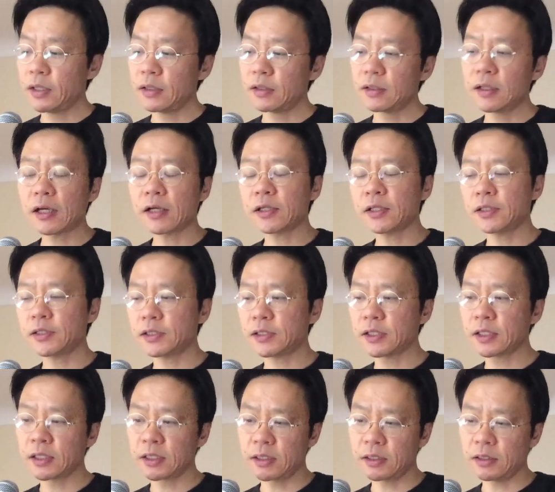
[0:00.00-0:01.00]
that could
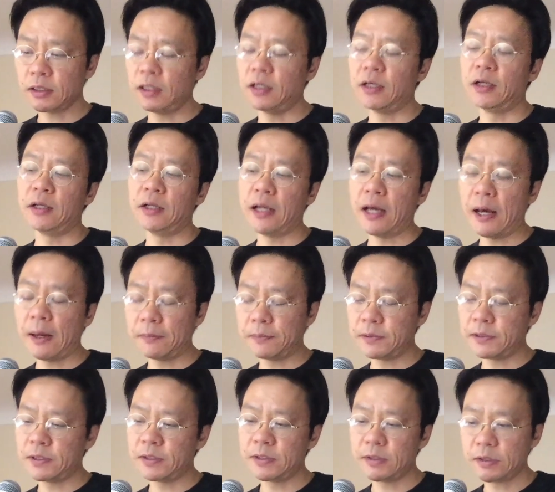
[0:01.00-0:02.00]
signal an
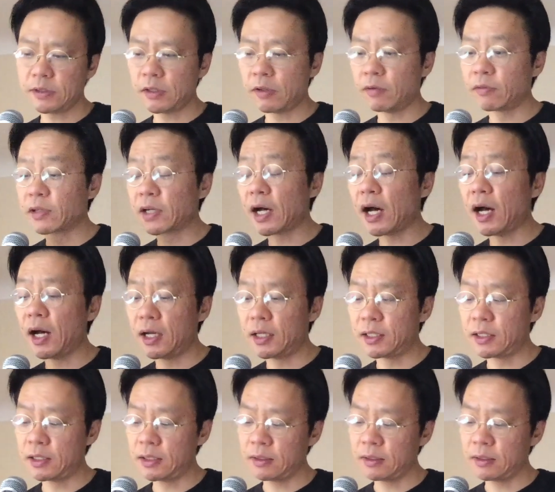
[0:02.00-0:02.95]
absence of God.